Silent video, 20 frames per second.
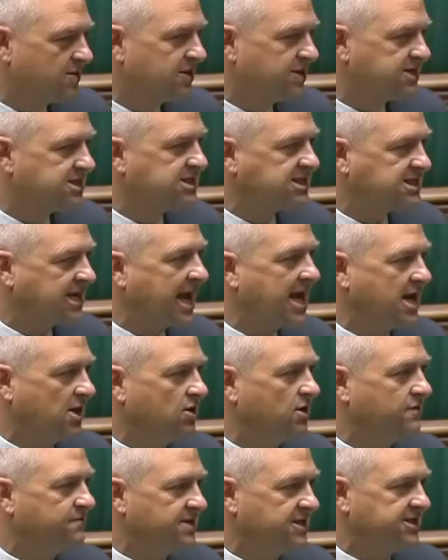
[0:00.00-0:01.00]
the
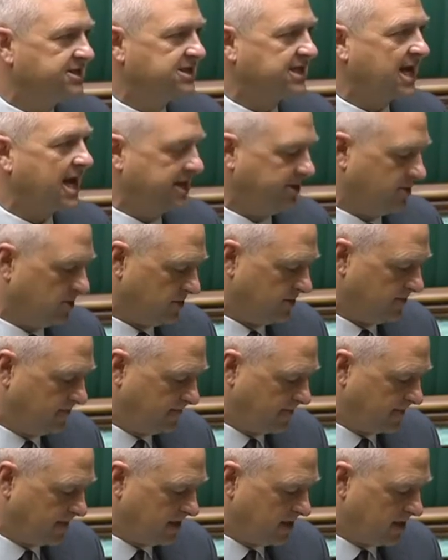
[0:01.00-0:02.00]
scale of this scandal,
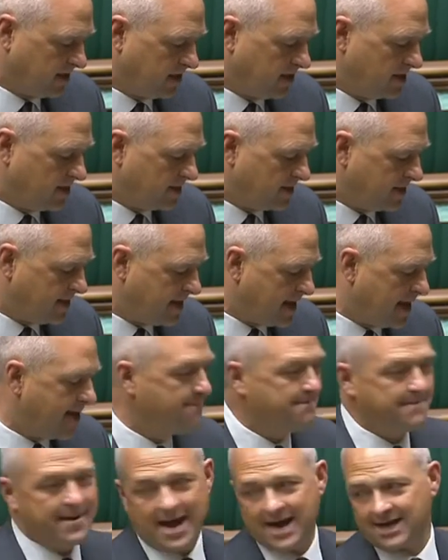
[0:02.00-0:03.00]
the
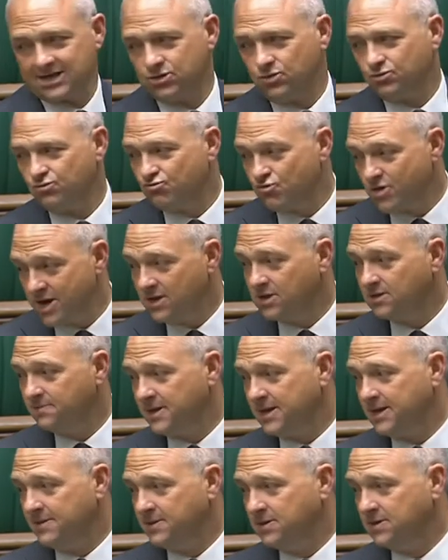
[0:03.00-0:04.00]
impact on real
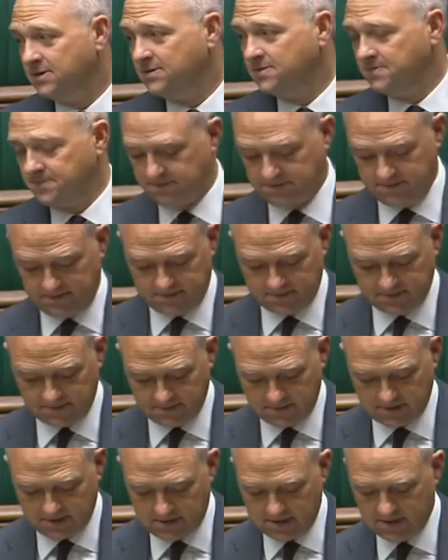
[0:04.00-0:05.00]
people,
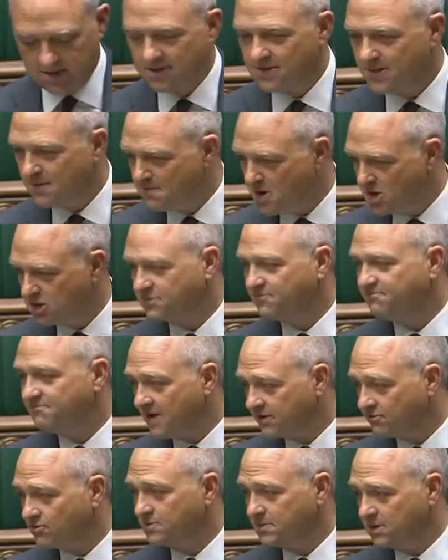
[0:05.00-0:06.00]
the most
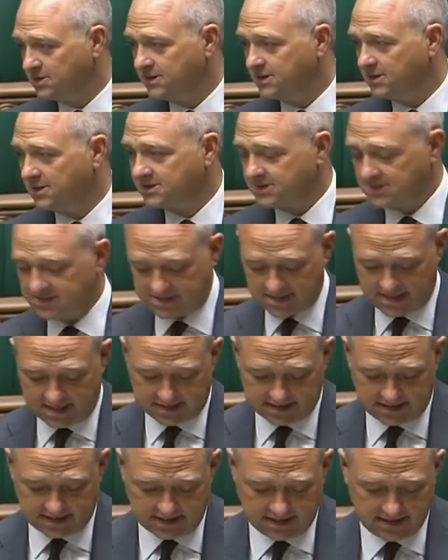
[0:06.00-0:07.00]
vulnerable in our
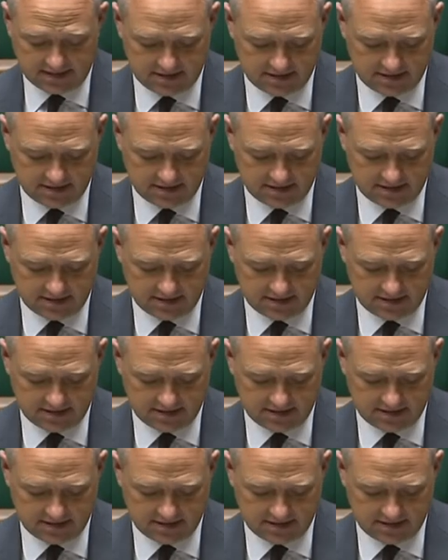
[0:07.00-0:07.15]
society.